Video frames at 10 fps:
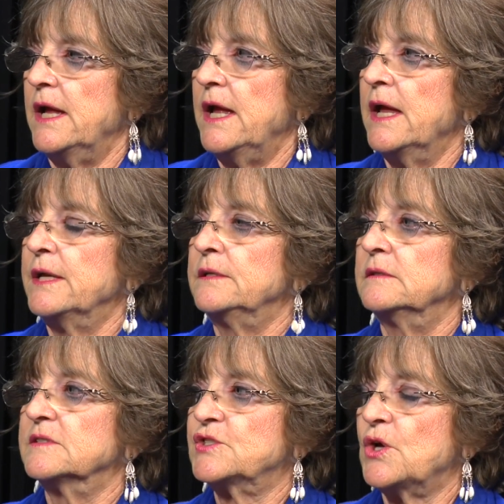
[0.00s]
And
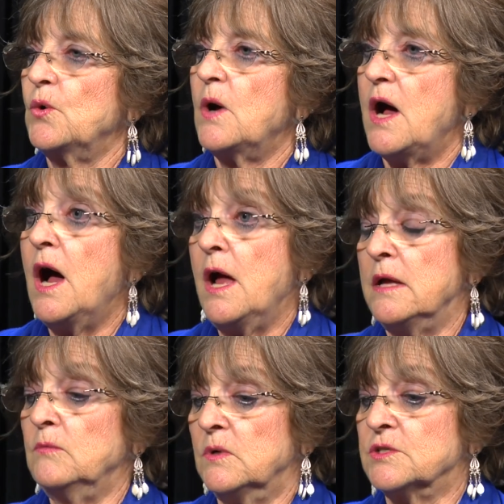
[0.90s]
so
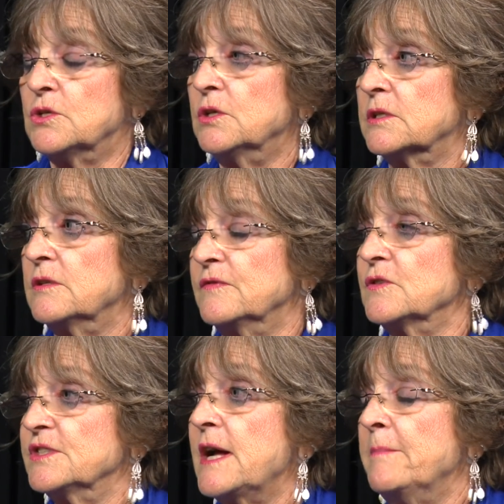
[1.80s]
I was hooked the
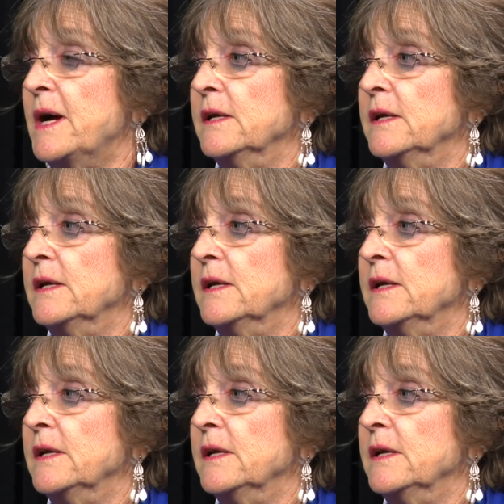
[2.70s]
first time I